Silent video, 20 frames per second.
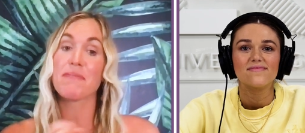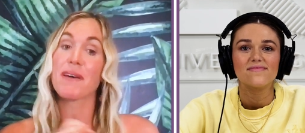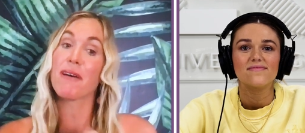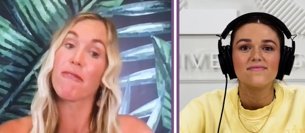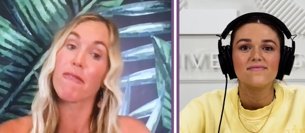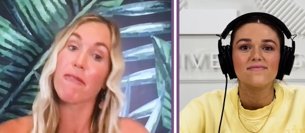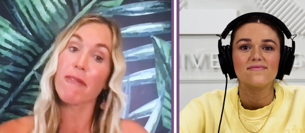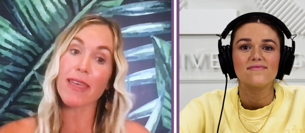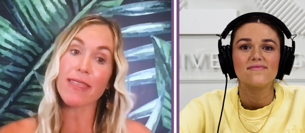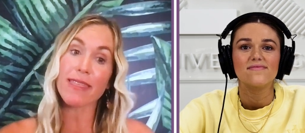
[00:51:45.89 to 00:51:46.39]

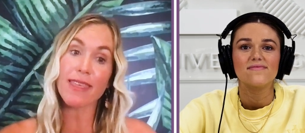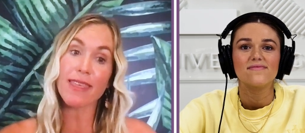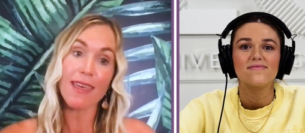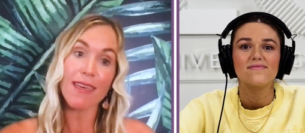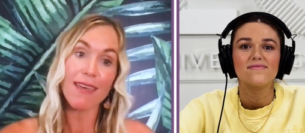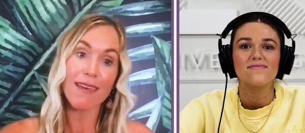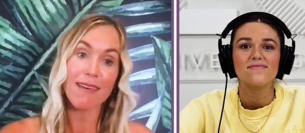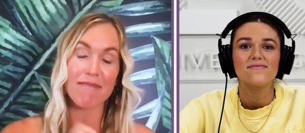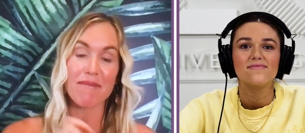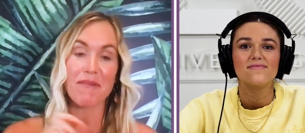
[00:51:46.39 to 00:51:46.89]
Speaker 1: But with
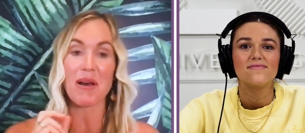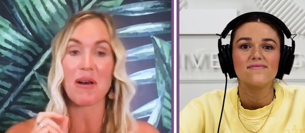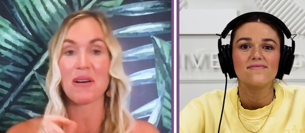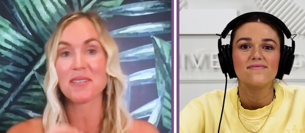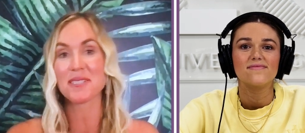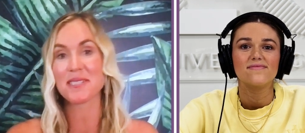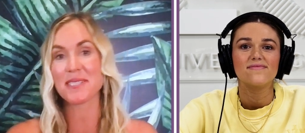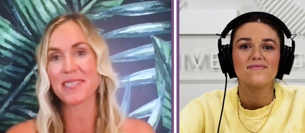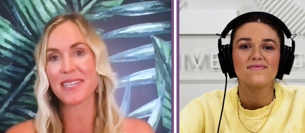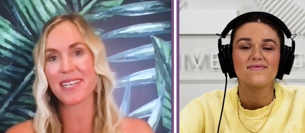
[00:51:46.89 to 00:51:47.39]
it, I'm
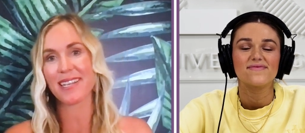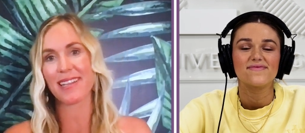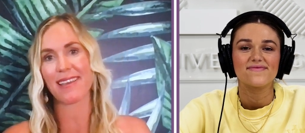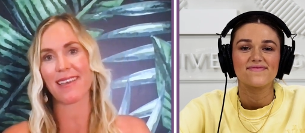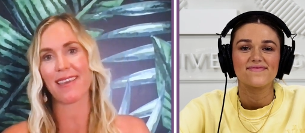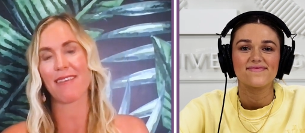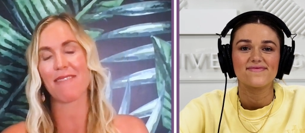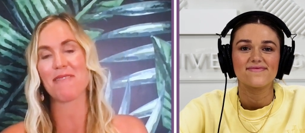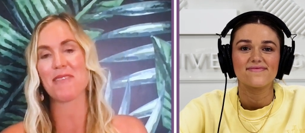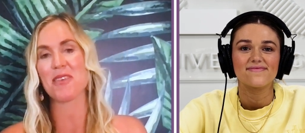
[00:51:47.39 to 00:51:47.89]
also gonna
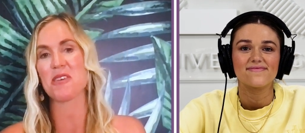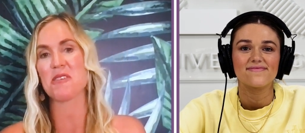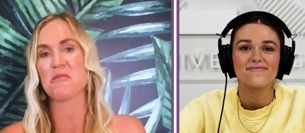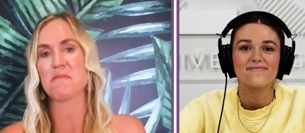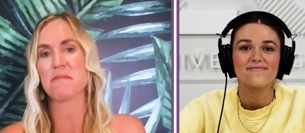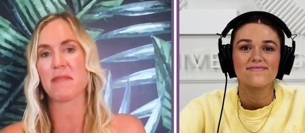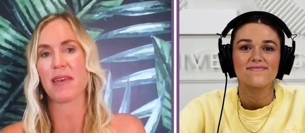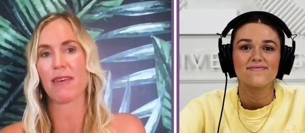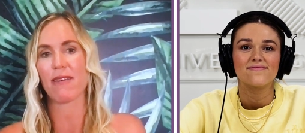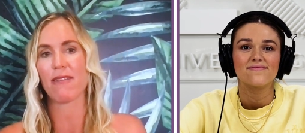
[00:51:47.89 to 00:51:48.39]
give you
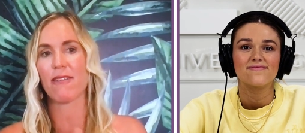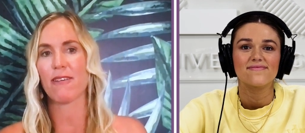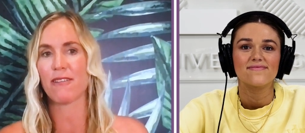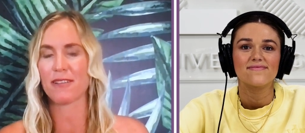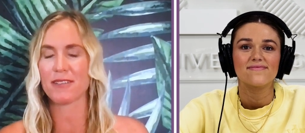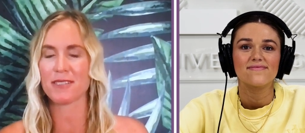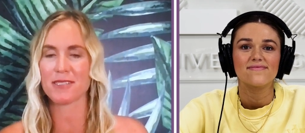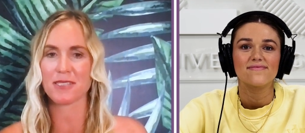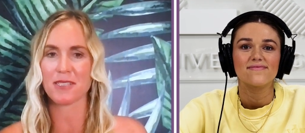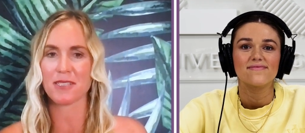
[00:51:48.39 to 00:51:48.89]
my whole
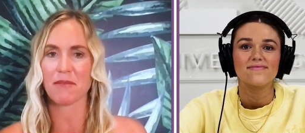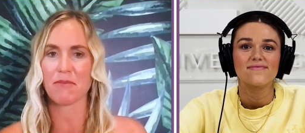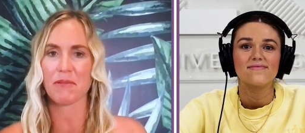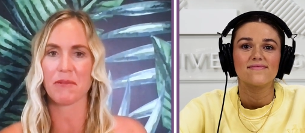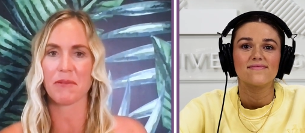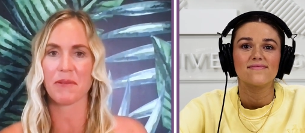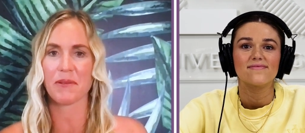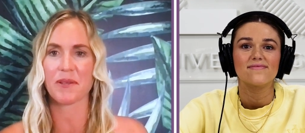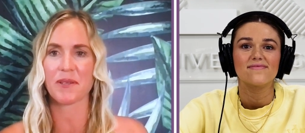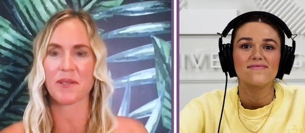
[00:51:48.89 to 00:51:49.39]

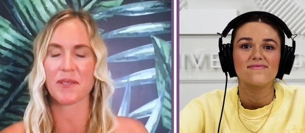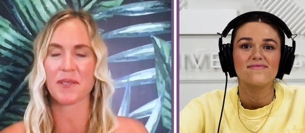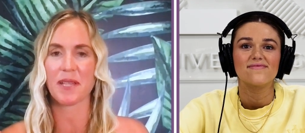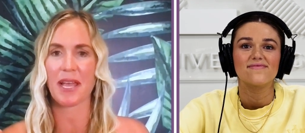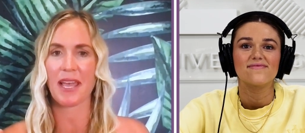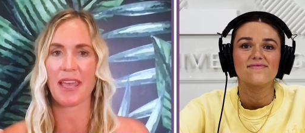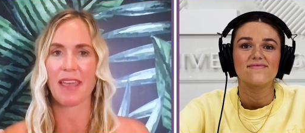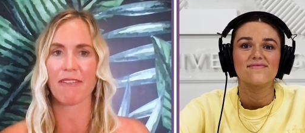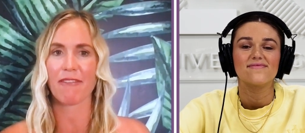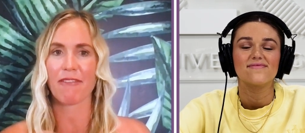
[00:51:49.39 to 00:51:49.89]
unstoppable
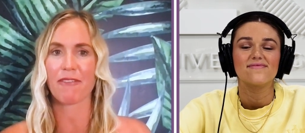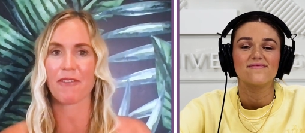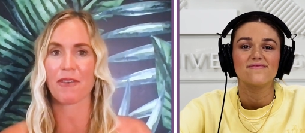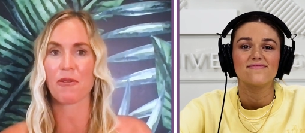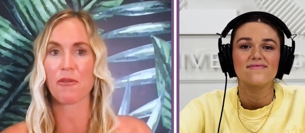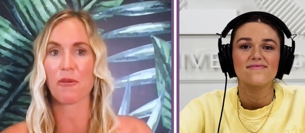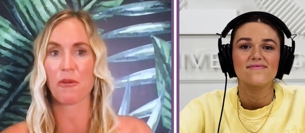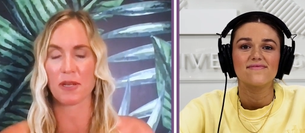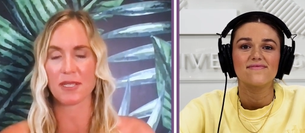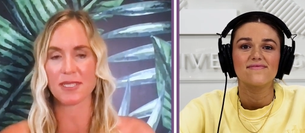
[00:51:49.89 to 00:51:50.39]
life
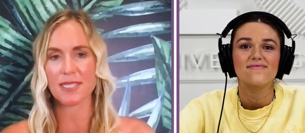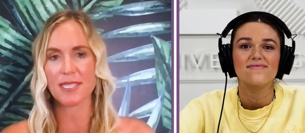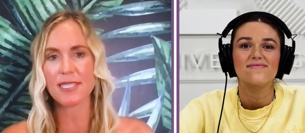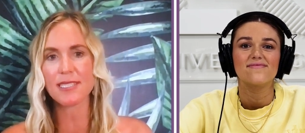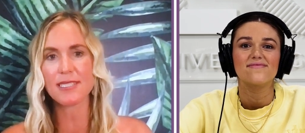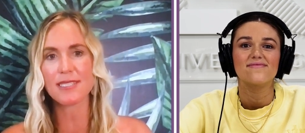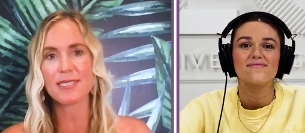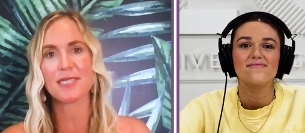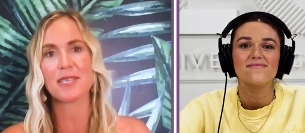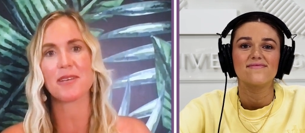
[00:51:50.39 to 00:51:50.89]

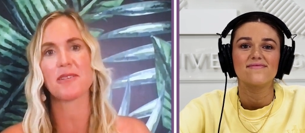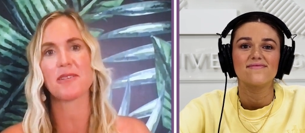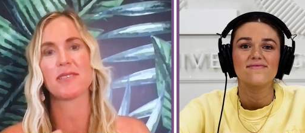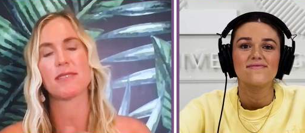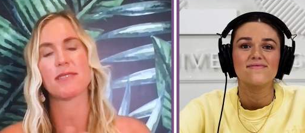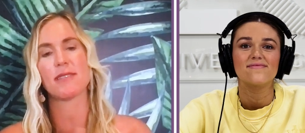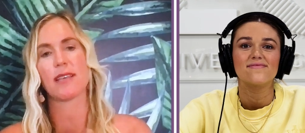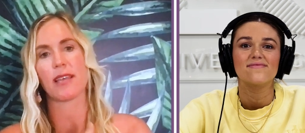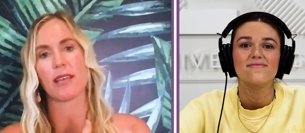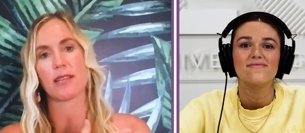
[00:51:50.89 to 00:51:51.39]
courses. So
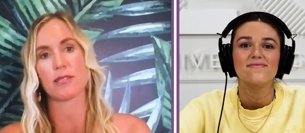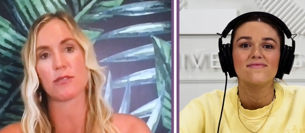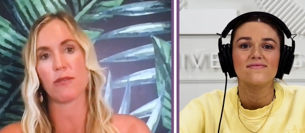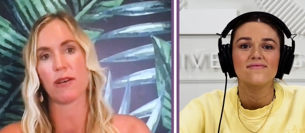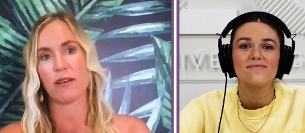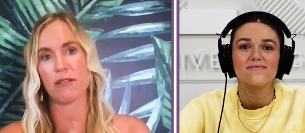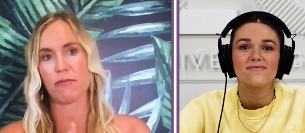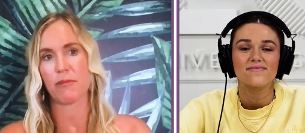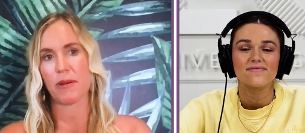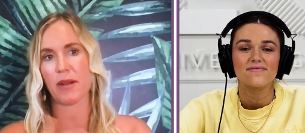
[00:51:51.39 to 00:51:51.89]
it's like a
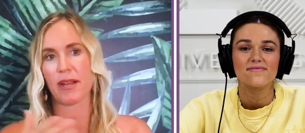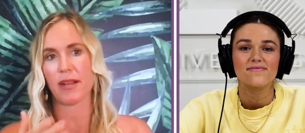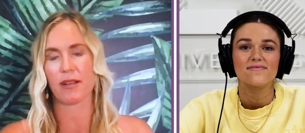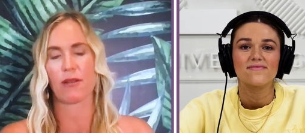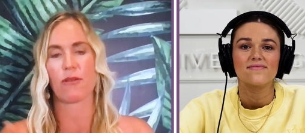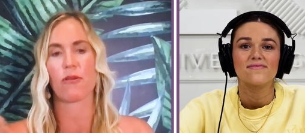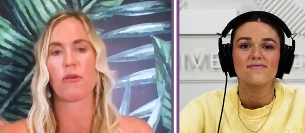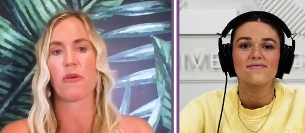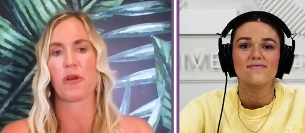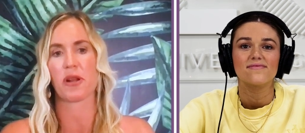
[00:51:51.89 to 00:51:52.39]
12 part
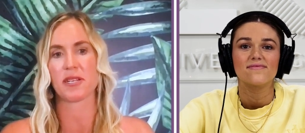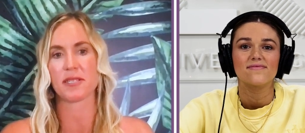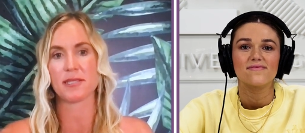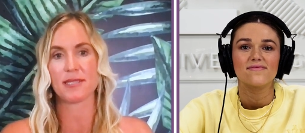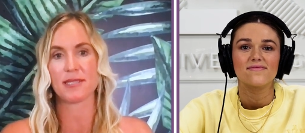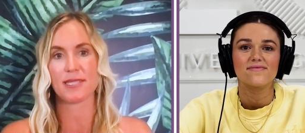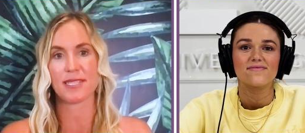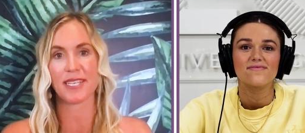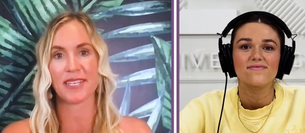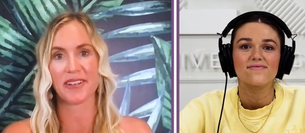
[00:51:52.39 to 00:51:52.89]
course
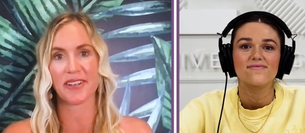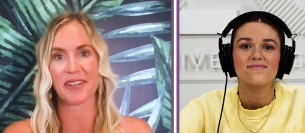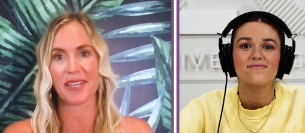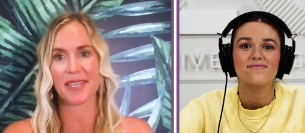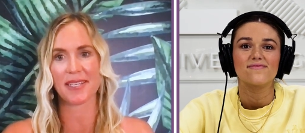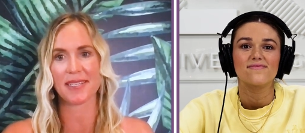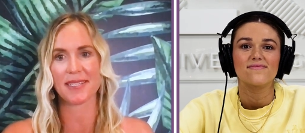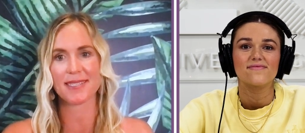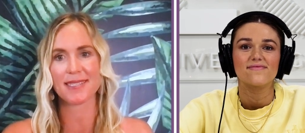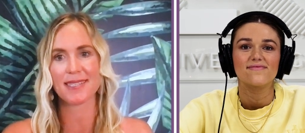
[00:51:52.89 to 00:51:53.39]

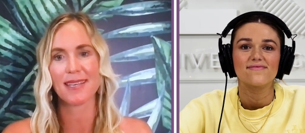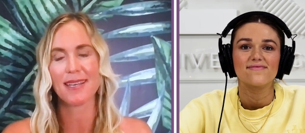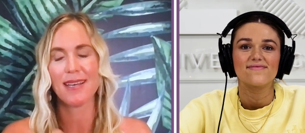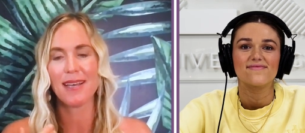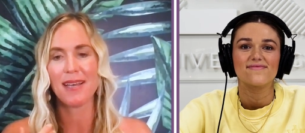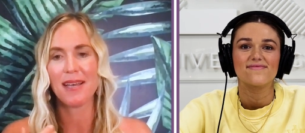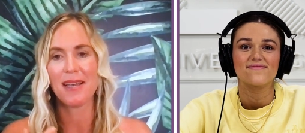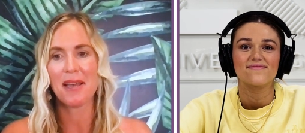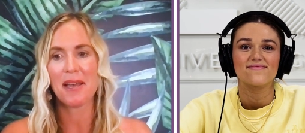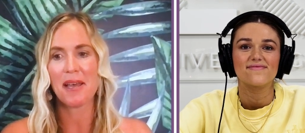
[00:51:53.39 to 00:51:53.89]
series
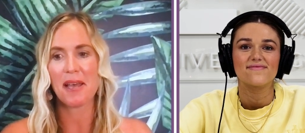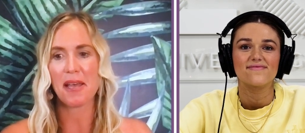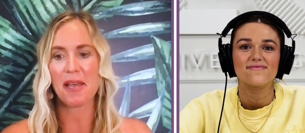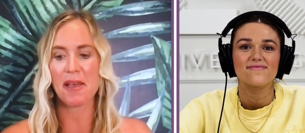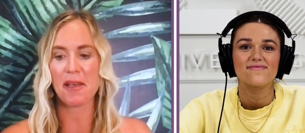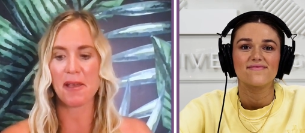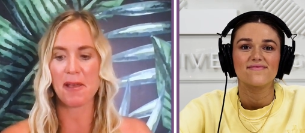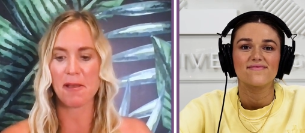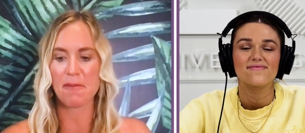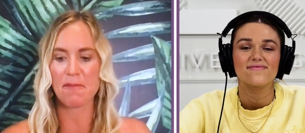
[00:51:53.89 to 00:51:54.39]

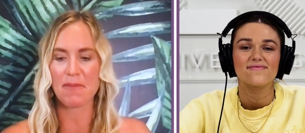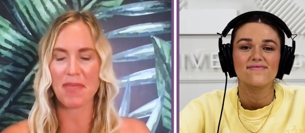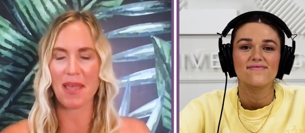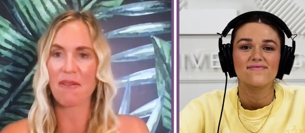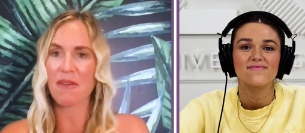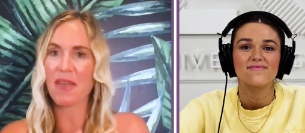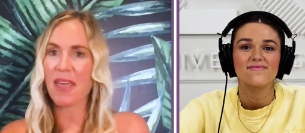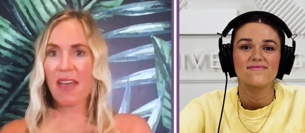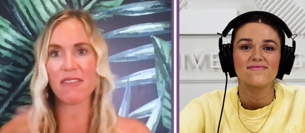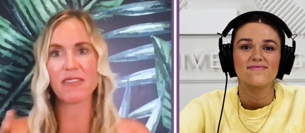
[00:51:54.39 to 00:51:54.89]
um, that
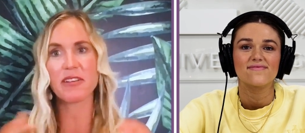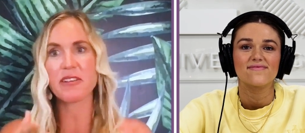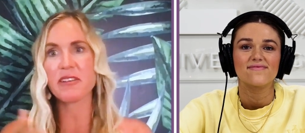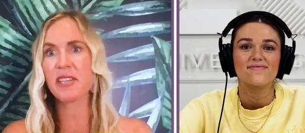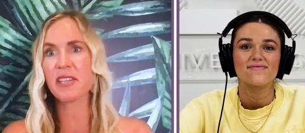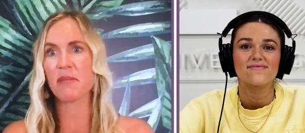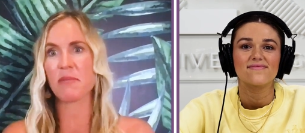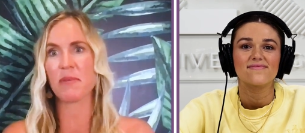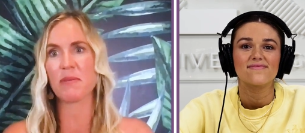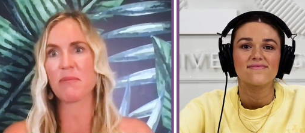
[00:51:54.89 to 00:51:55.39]
we haven't
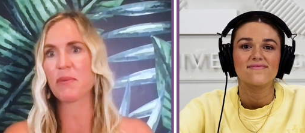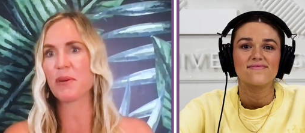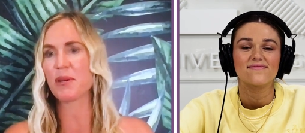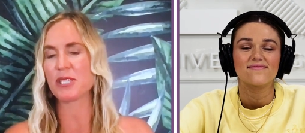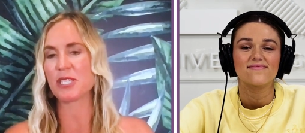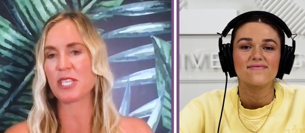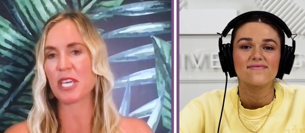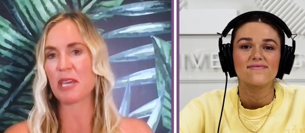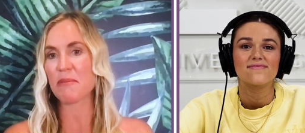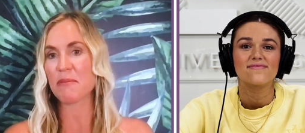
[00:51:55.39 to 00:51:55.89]
really been
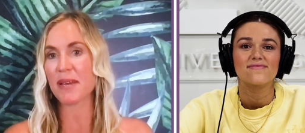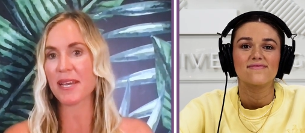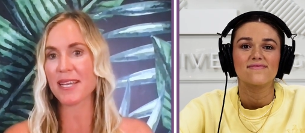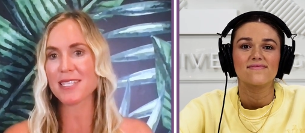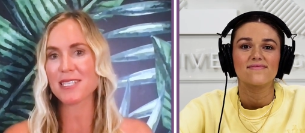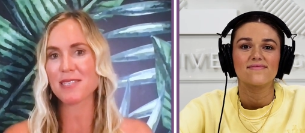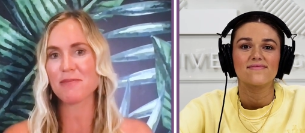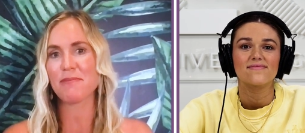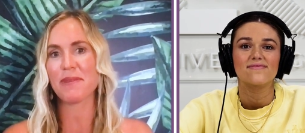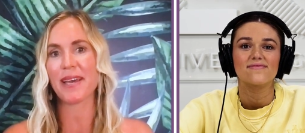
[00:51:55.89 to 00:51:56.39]
pushing
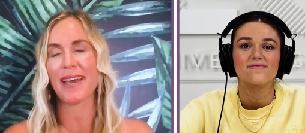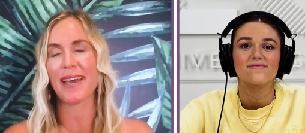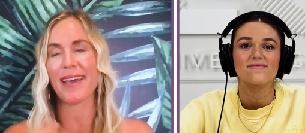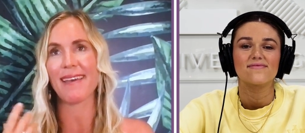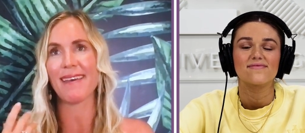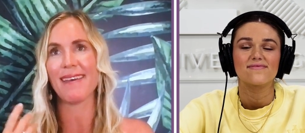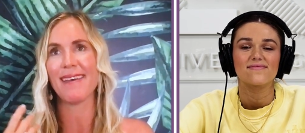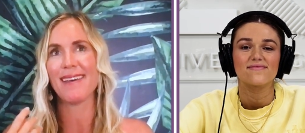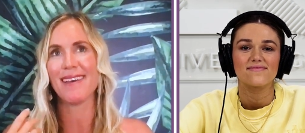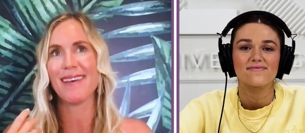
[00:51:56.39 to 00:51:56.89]
much, but